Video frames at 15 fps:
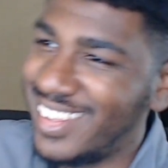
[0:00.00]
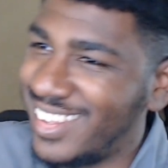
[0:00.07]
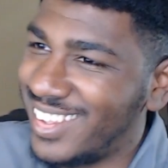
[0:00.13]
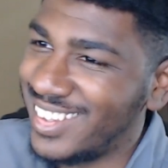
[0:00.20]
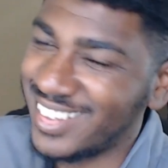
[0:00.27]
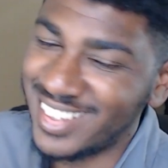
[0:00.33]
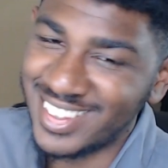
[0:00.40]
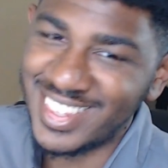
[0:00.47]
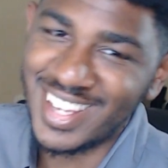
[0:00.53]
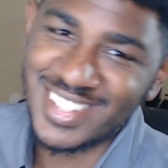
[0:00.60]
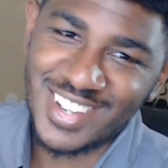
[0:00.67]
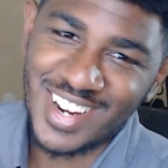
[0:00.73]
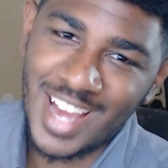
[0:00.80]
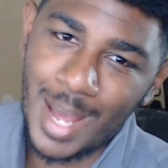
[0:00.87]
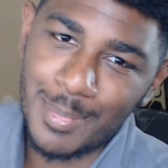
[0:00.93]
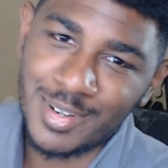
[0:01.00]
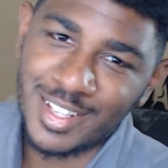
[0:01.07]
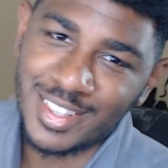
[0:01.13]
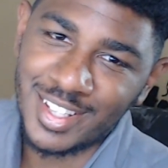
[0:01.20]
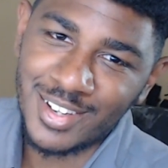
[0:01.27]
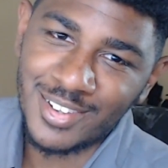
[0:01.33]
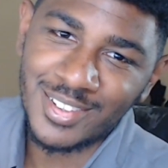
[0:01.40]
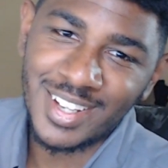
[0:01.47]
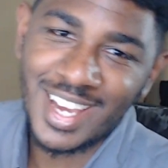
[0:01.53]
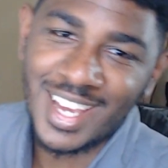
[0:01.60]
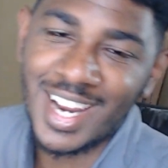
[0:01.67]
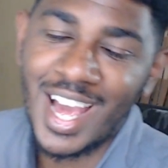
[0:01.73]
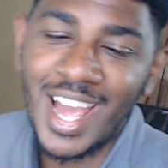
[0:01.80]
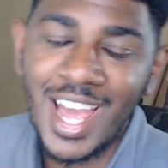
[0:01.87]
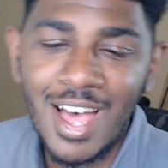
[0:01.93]
Good things are happening, though. And
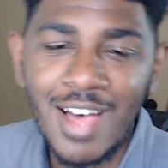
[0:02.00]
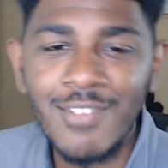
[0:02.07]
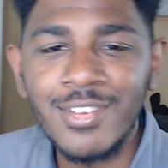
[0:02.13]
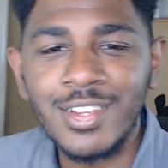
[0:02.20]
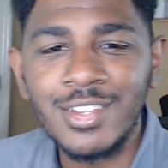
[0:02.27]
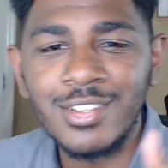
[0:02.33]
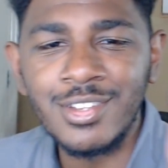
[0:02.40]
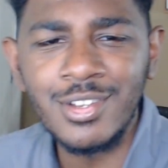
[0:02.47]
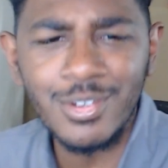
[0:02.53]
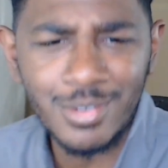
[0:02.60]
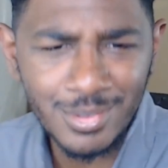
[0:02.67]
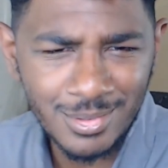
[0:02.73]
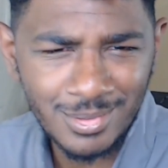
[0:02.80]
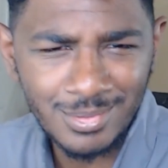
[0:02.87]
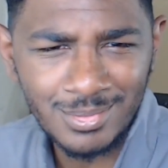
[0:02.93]
I have you,